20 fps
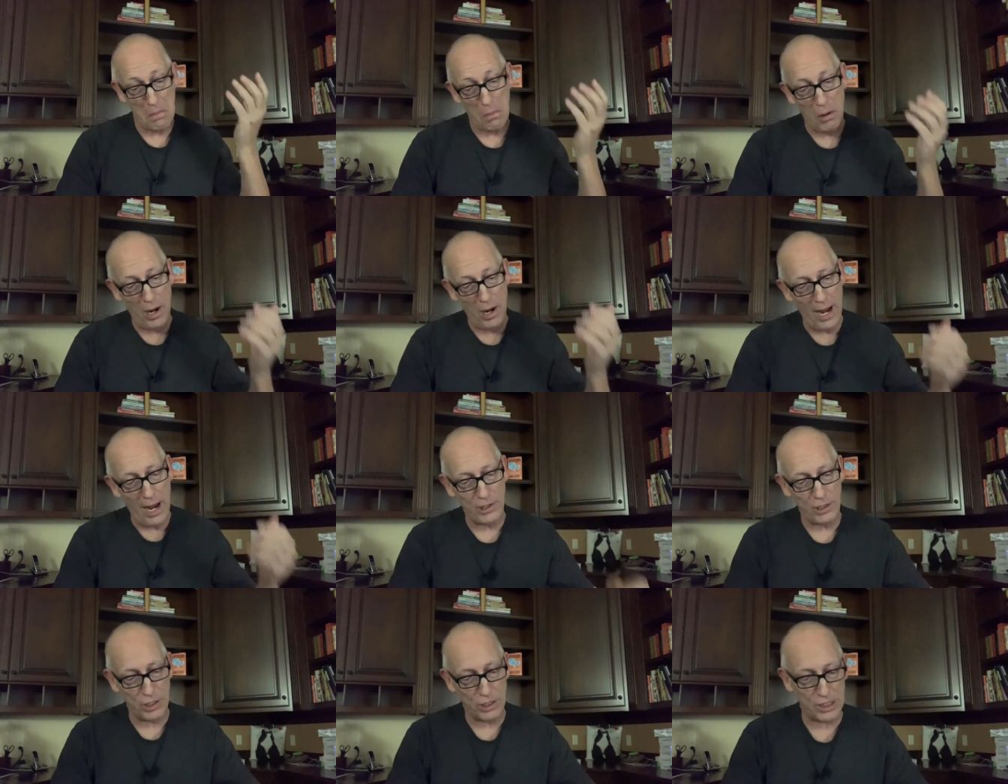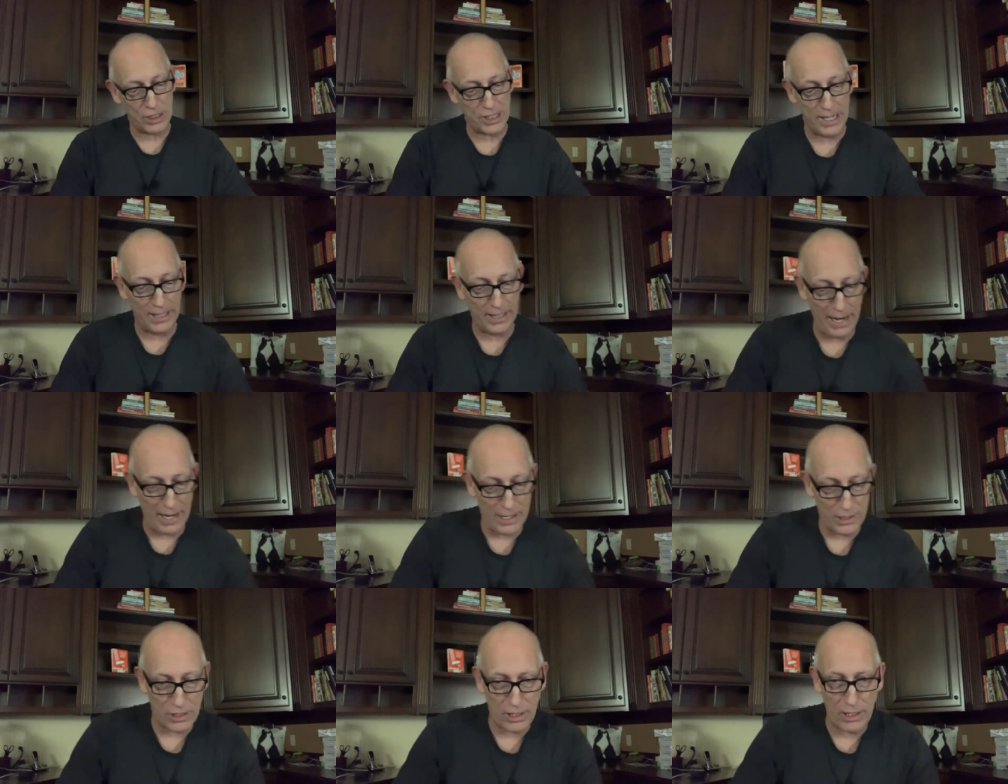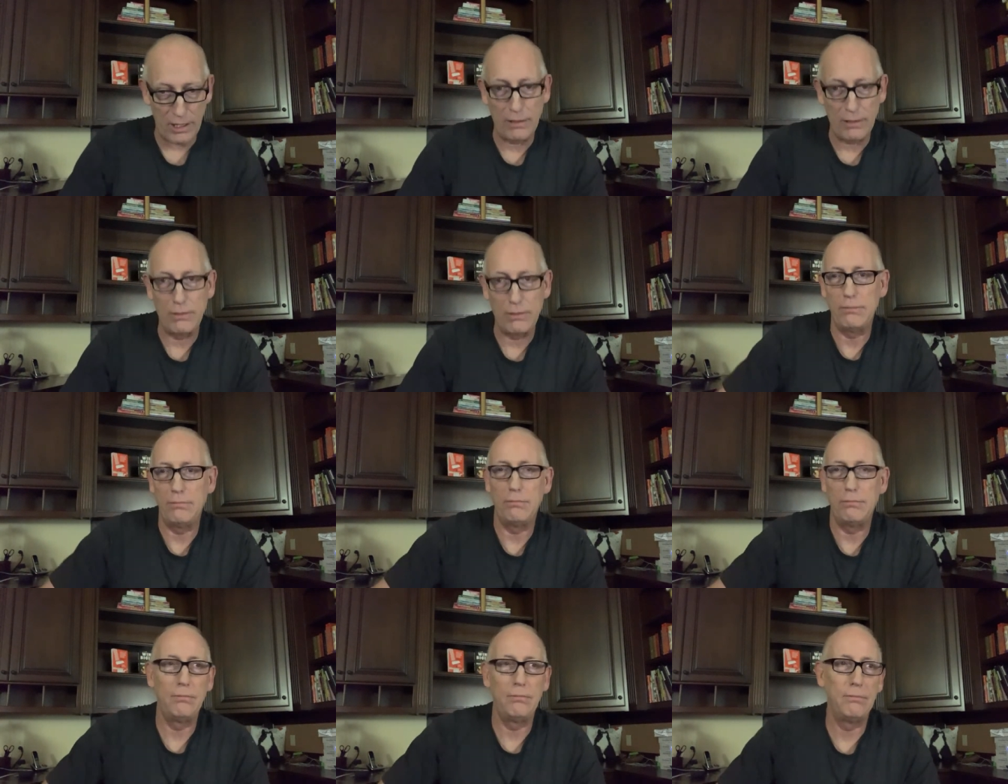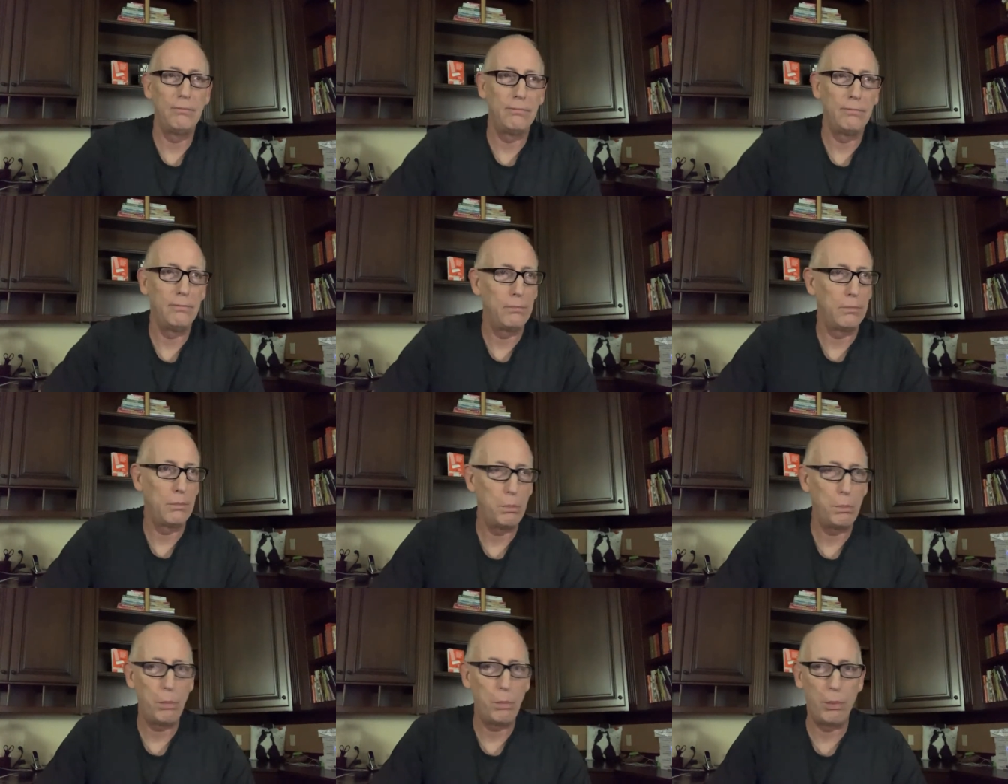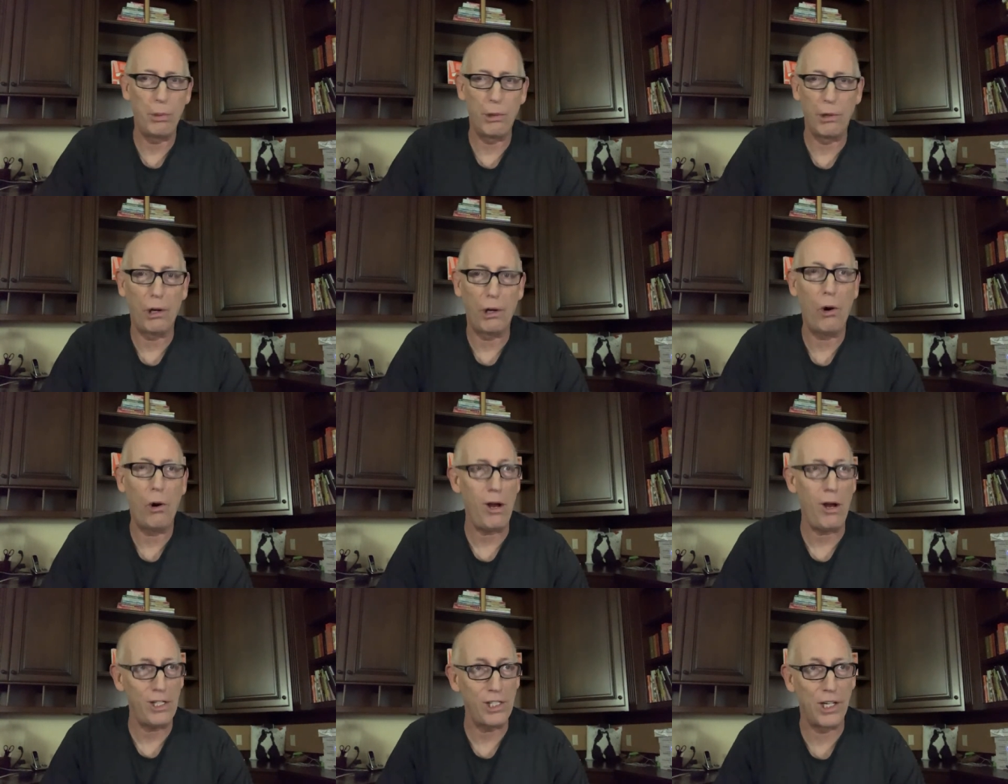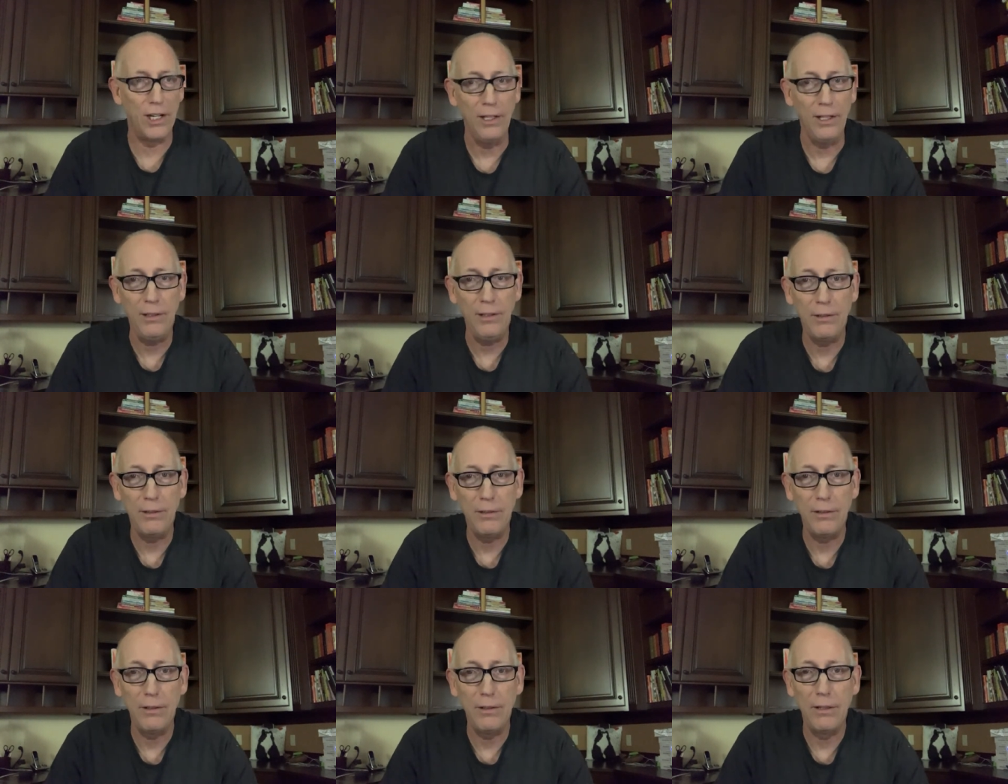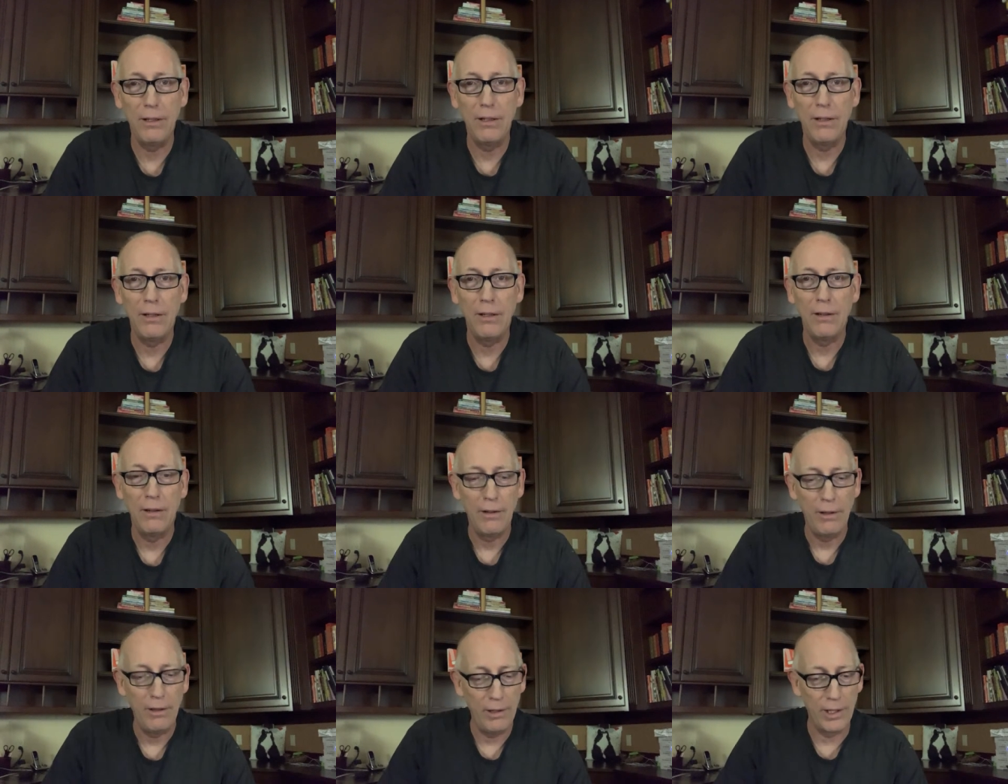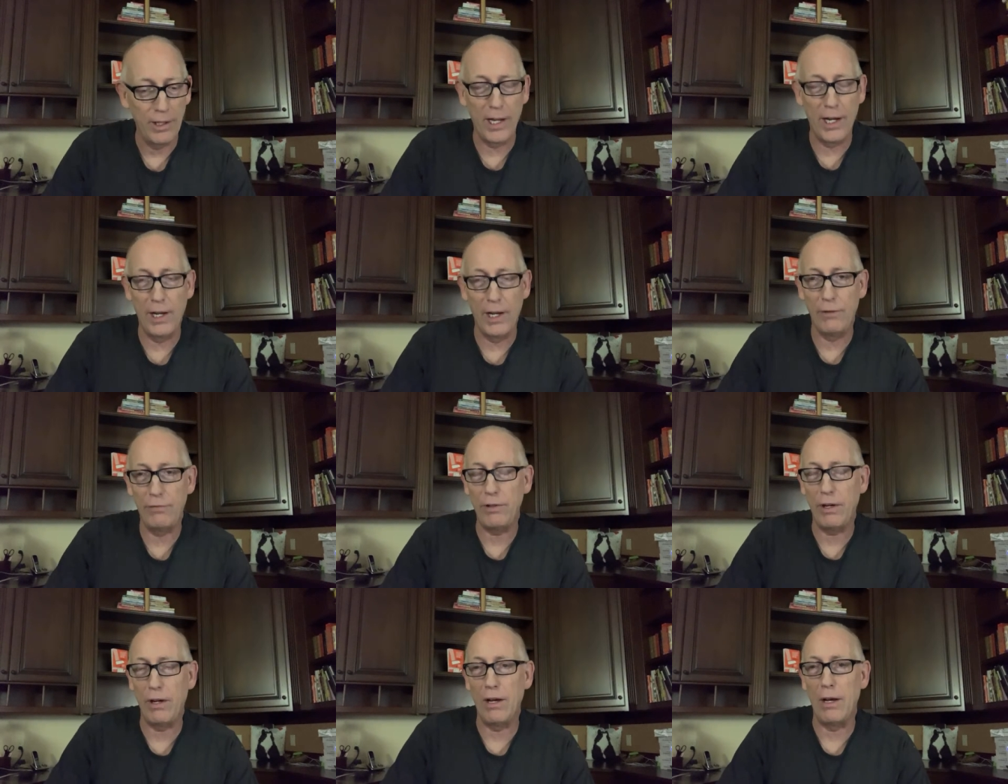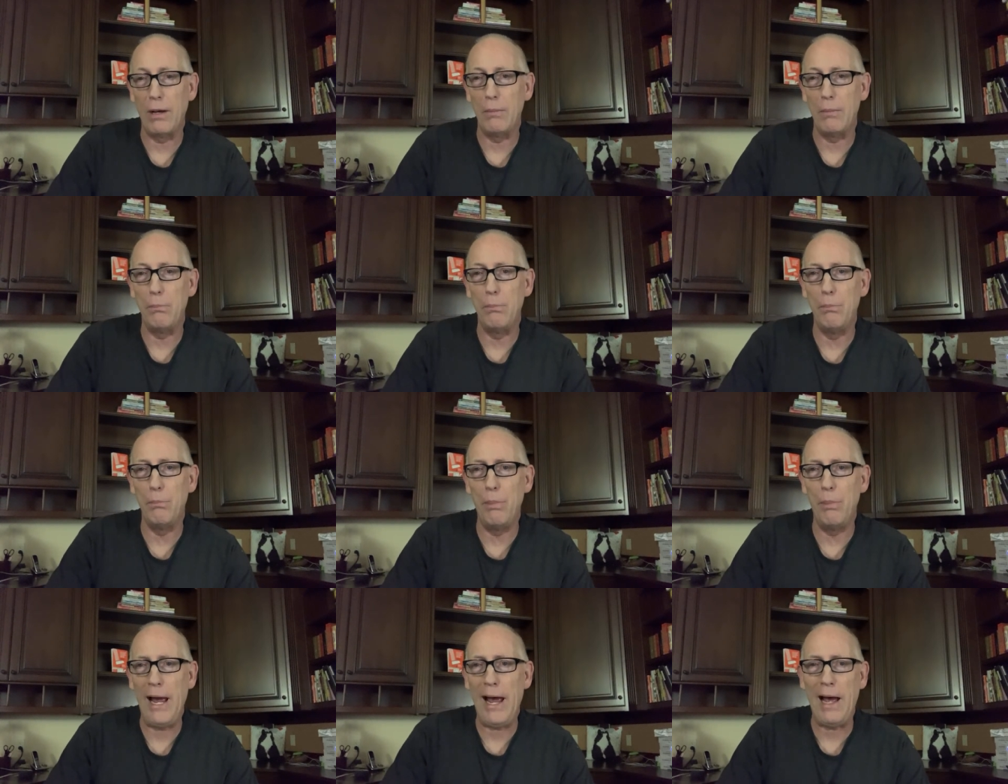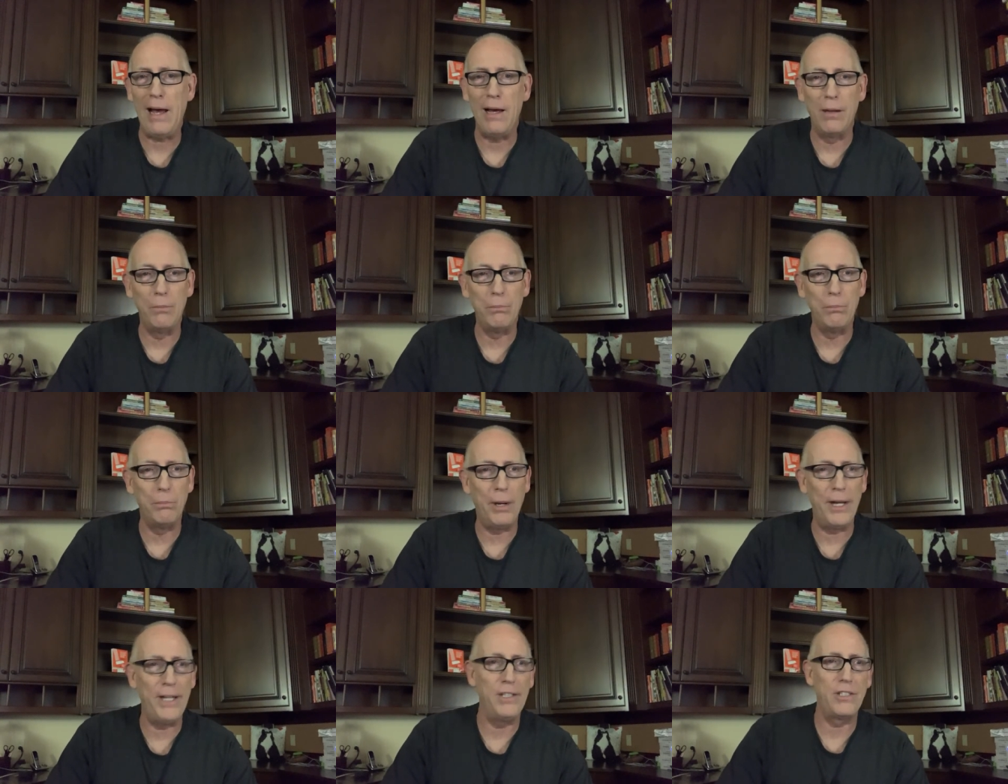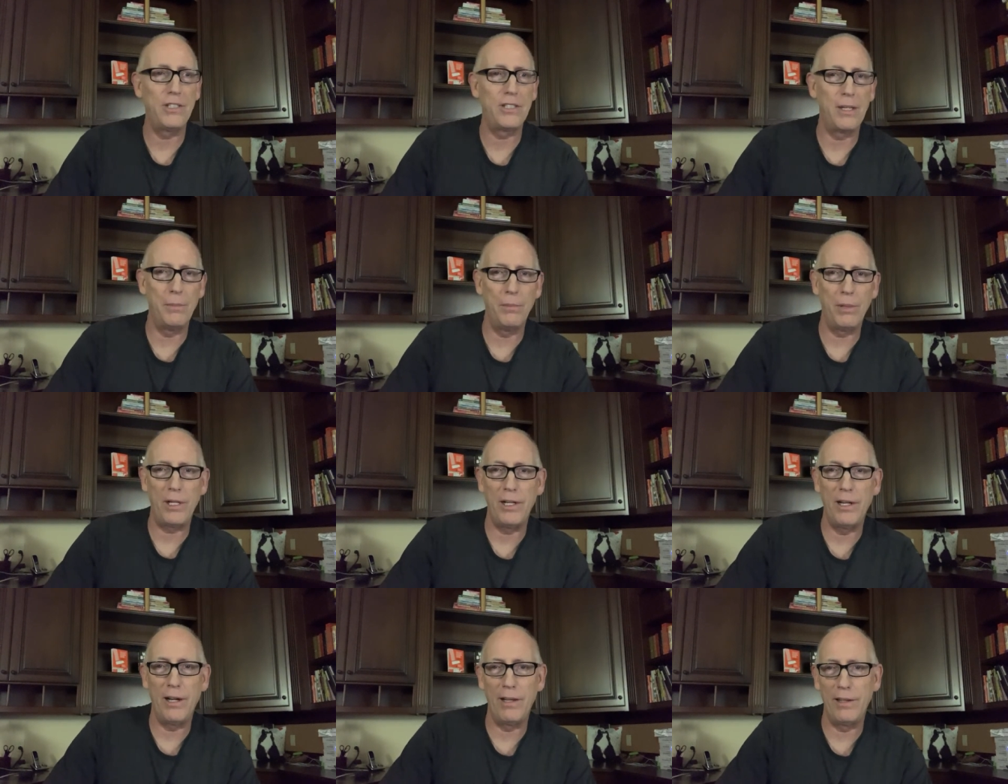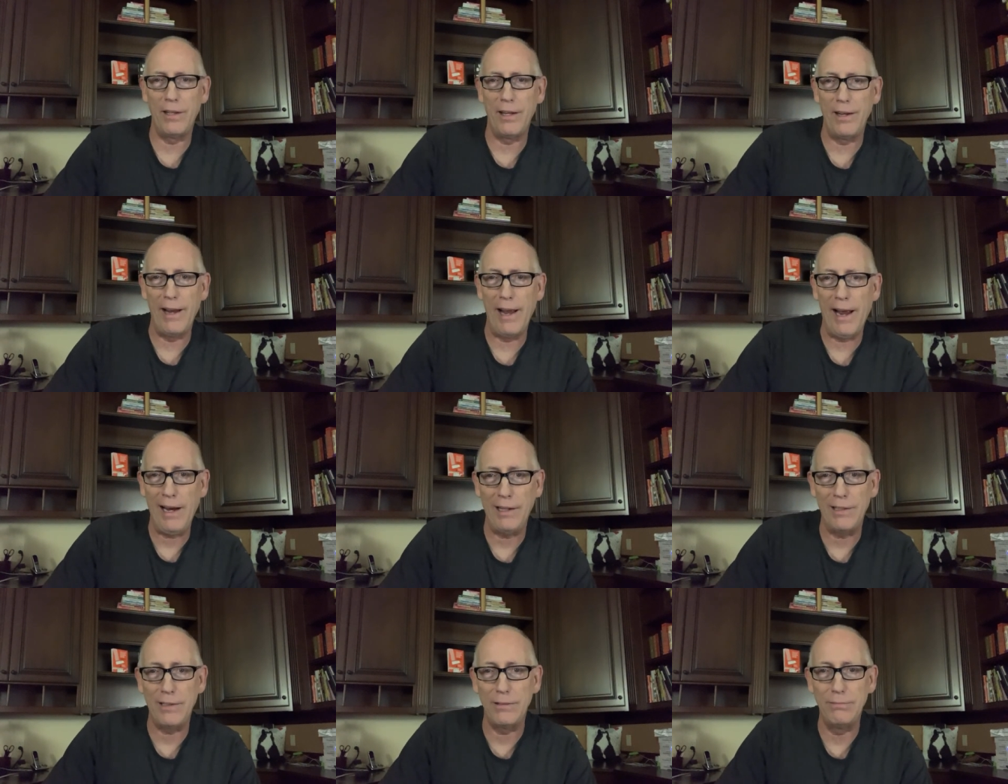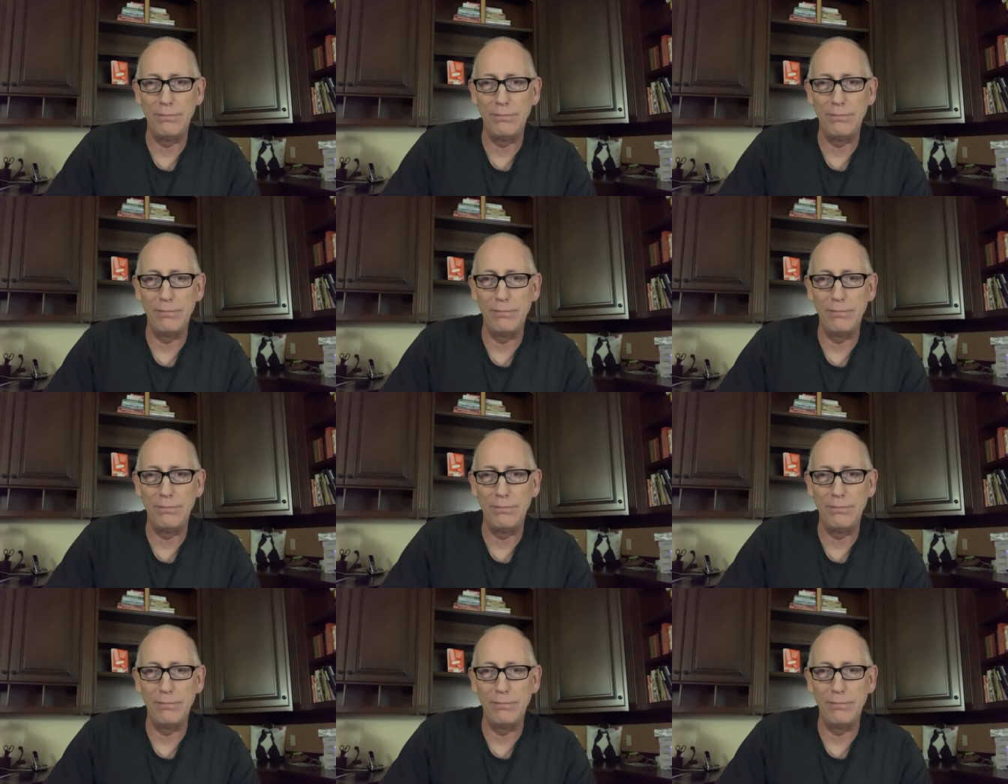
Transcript: Well, I just think as a precaution that if a bat bites somebody on the neck,